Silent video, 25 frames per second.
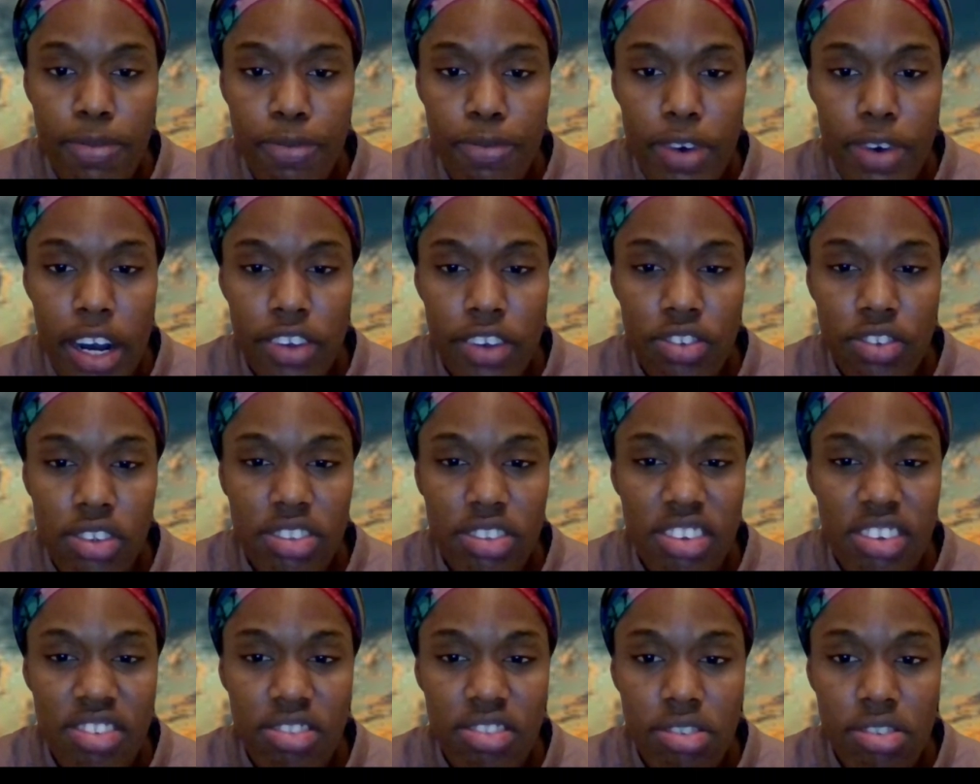and
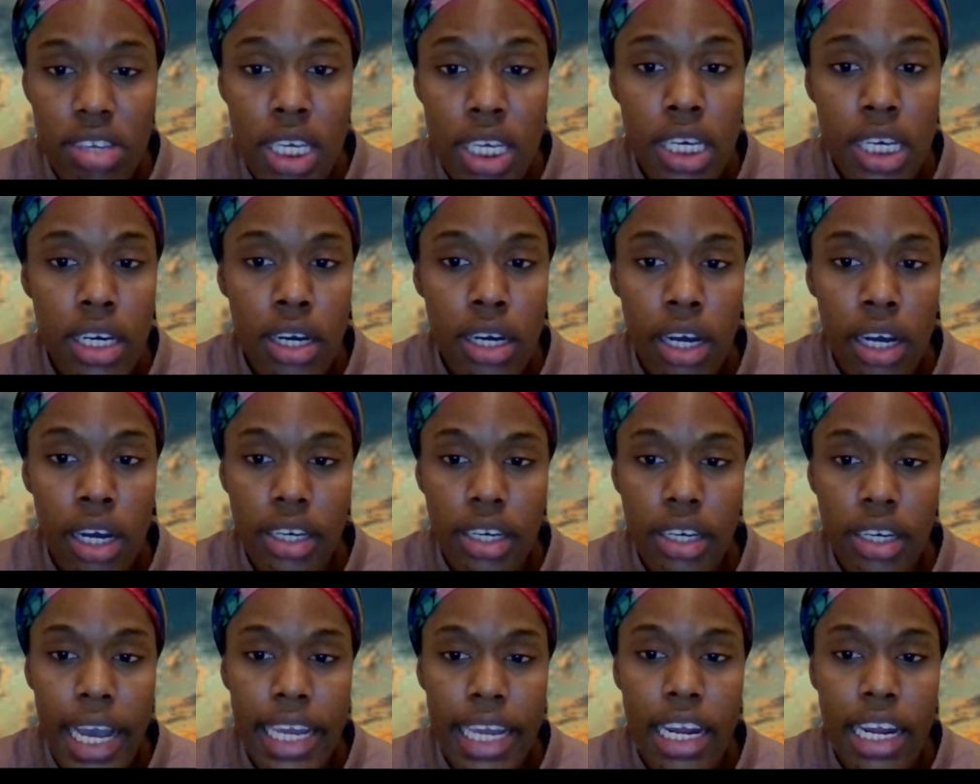fasting to seek
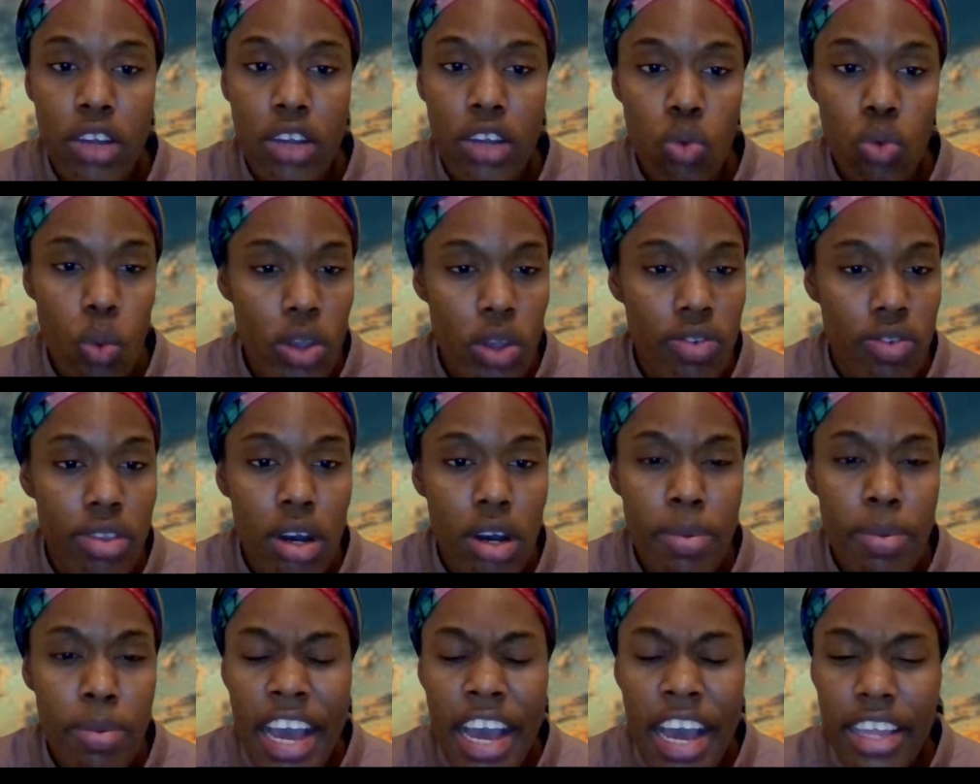God guidance,
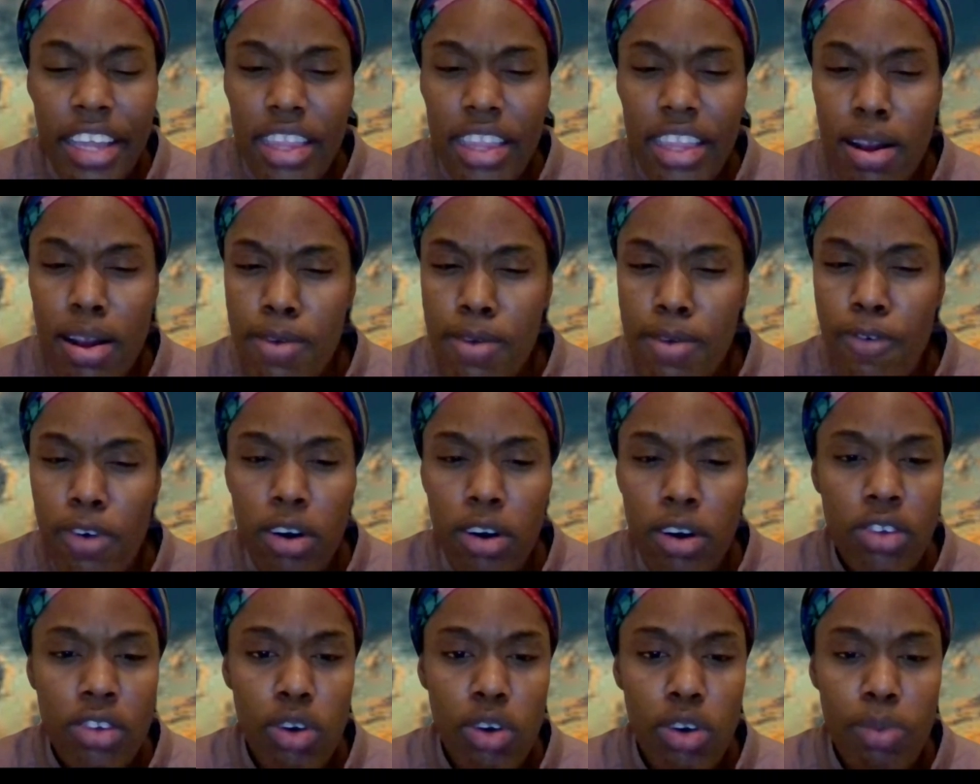wisdom,
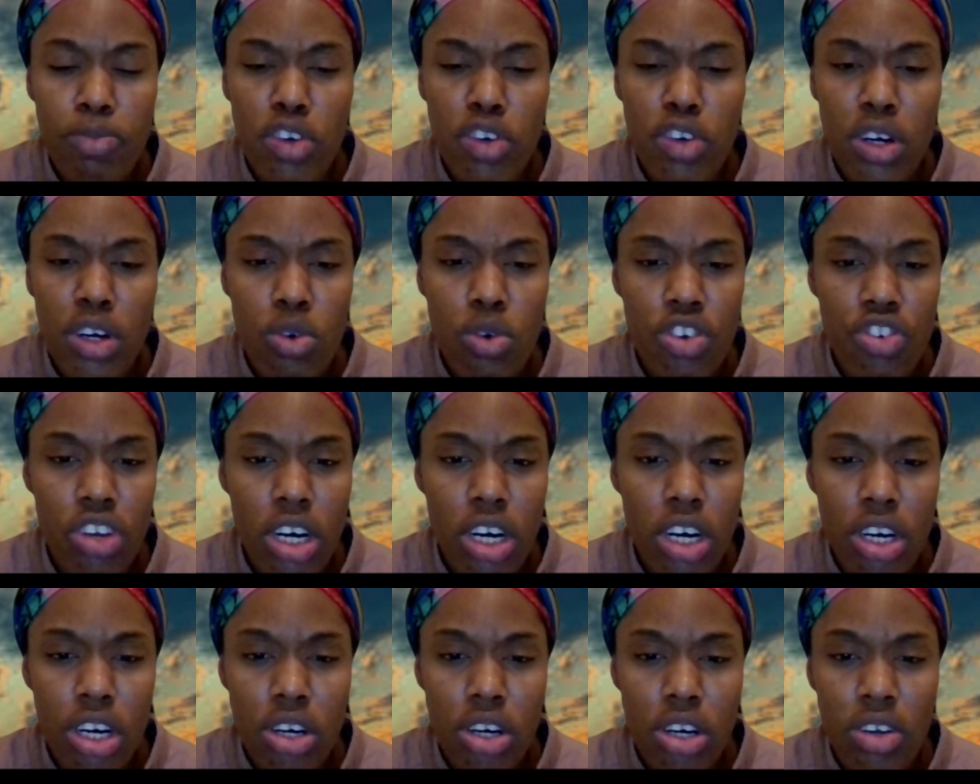deliverance from
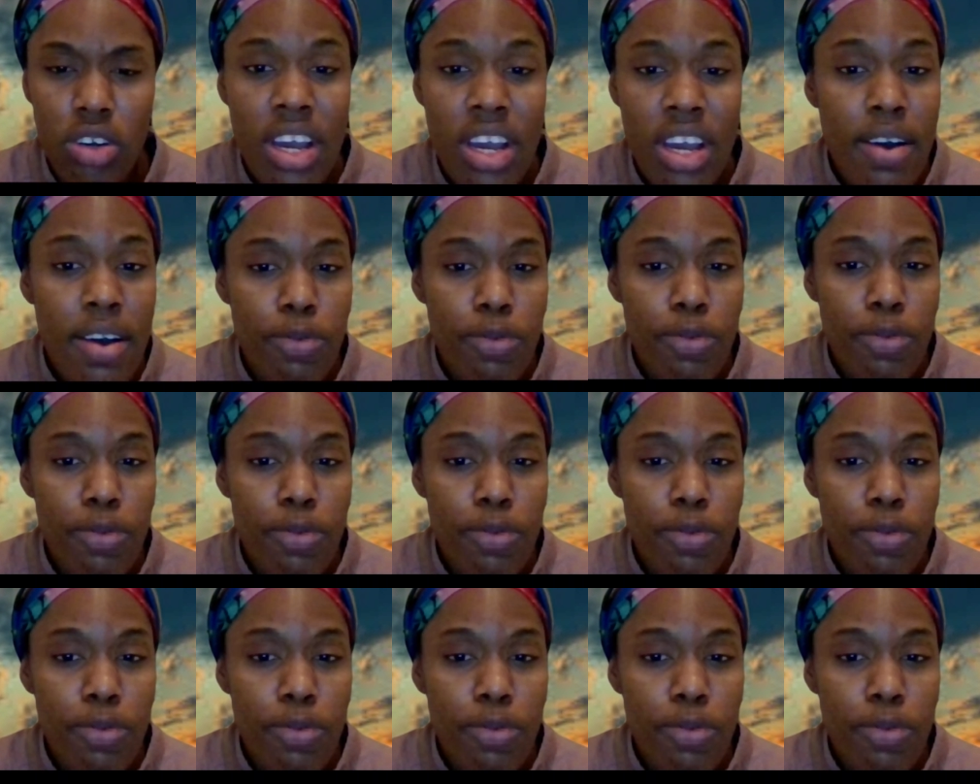generation curse.